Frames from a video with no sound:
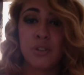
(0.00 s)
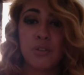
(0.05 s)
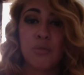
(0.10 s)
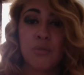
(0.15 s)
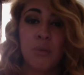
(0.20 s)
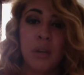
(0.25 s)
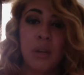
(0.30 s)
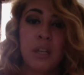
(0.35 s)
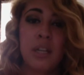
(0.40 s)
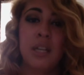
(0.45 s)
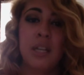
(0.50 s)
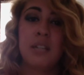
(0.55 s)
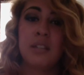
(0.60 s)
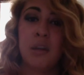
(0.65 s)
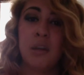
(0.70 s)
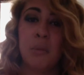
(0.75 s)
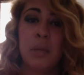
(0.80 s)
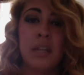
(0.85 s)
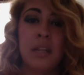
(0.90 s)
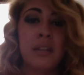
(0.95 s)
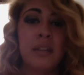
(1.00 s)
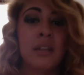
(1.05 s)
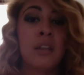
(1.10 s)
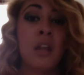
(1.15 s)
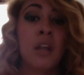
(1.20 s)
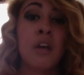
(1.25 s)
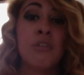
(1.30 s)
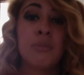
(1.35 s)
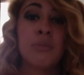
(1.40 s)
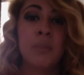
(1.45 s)
one day tell me that they
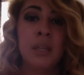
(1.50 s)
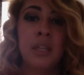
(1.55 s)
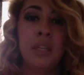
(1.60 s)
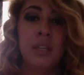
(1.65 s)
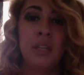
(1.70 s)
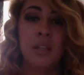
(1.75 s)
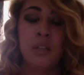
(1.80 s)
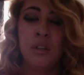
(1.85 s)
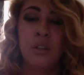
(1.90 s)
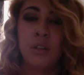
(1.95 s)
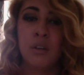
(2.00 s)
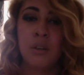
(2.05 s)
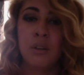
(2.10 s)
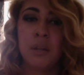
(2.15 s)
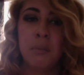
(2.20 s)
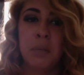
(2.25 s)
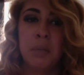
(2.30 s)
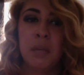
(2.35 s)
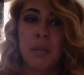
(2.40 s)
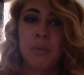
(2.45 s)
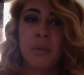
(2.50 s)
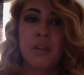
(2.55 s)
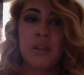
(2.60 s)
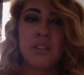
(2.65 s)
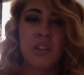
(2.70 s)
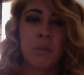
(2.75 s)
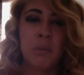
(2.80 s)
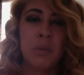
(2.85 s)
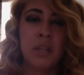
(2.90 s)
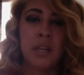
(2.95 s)
love me, you know, and be able to
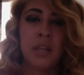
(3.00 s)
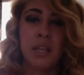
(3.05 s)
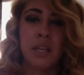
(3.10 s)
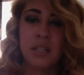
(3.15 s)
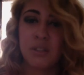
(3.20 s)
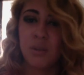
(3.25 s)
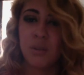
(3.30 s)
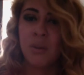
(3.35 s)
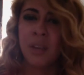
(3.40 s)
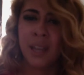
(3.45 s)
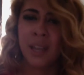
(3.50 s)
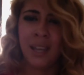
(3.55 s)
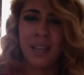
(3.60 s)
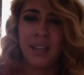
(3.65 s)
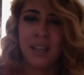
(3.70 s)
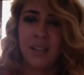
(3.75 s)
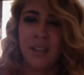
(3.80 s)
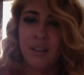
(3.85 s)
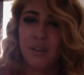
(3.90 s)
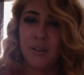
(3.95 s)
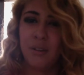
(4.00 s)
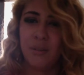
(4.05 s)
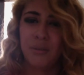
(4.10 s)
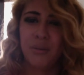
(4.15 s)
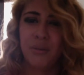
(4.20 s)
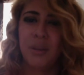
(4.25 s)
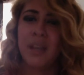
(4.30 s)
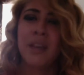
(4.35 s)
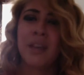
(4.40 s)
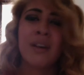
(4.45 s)
tell me that it's okay, you know,
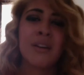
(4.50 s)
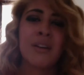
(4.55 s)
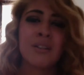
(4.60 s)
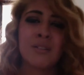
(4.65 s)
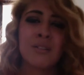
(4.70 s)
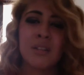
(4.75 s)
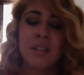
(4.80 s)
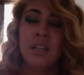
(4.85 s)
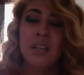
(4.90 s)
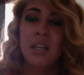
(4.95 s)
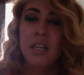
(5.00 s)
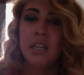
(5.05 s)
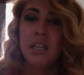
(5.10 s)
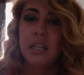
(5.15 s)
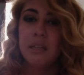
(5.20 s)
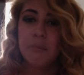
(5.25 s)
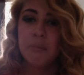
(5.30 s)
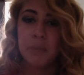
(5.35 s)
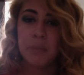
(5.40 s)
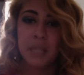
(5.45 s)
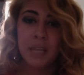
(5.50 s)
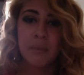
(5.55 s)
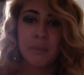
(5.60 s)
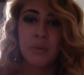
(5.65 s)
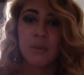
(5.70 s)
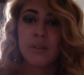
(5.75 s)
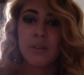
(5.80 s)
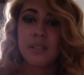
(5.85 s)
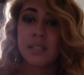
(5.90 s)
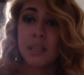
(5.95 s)
who cares, and be able
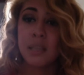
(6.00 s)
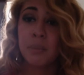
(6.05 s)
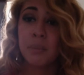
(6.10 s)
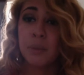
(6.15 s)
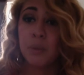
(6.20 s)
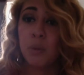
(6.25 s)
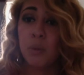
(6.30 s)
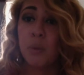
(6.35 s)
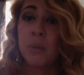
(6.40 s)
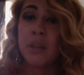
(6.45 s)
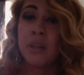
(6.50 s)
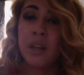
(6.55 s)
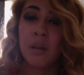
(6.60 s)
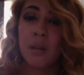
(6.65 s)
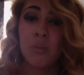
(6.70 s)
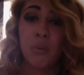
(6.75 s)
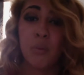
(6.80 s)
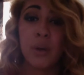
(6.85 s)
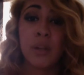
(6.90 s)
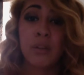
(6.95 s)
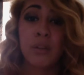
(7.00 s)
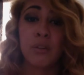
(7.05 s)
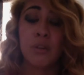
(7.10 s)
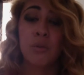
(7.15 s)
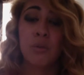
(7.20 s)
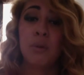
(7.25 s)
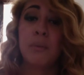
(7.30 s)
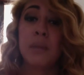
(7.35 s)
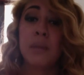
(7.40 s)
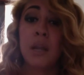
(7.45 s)
to accept the woman that I'm with or
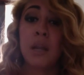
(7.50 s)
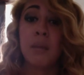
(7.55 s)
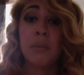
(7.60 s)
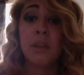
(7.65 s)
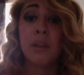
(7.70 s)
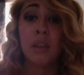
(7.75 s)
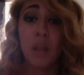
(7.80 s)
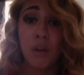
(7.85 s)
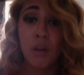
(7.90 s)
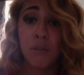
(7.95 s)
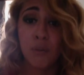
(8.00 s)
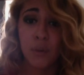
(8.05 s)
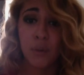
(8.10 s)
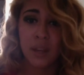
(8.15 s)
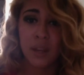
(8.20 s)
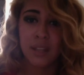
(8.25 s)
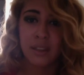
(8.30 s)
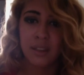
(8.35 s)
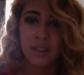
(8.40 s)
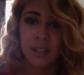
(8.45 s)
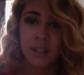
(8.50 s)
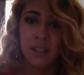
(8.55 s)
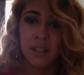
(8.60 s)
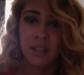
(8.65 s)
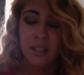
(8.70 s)
the woman that I'm in love with. And